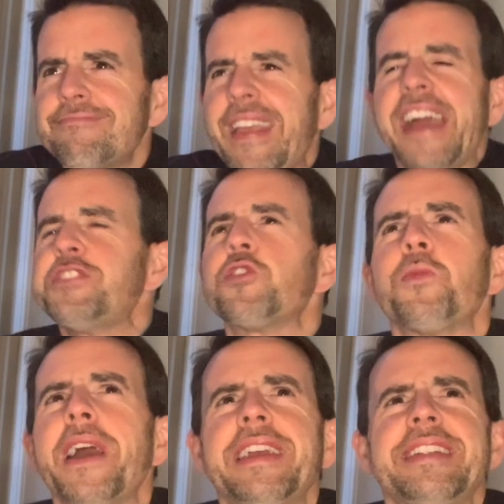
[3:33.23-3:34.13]
and to
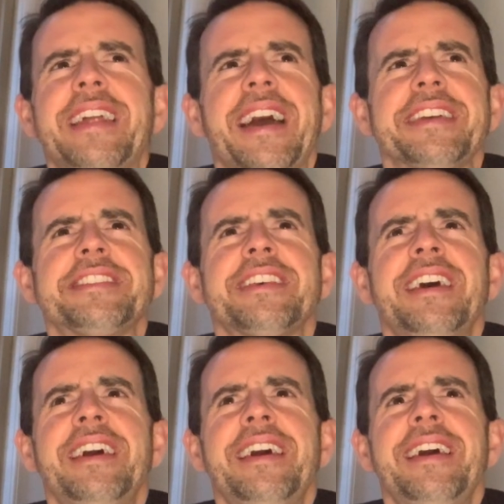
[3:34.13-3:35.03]
recognize
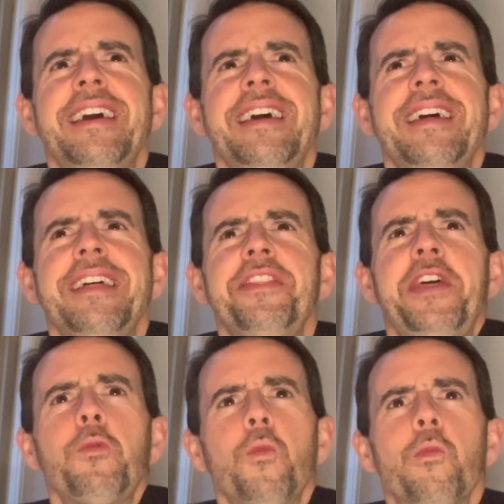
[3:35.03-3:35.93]

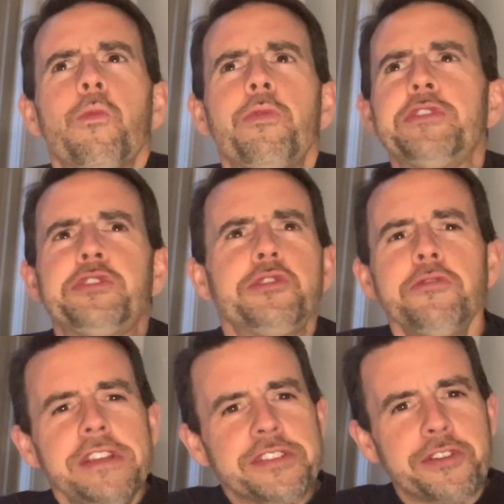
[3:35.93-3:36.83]
that the
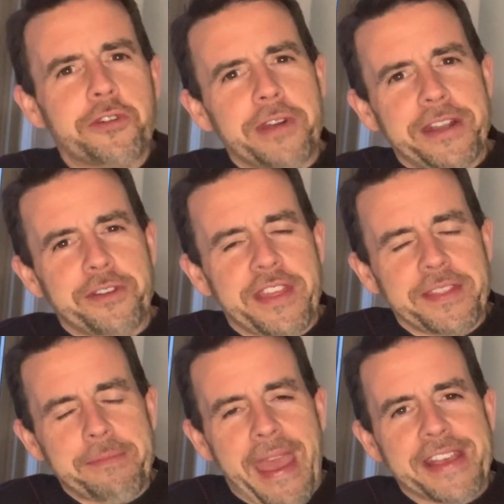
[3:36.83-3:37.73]
student is no greater than
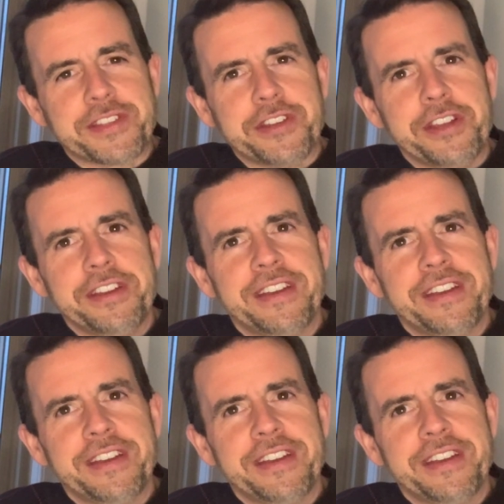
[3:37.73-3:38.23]
the master.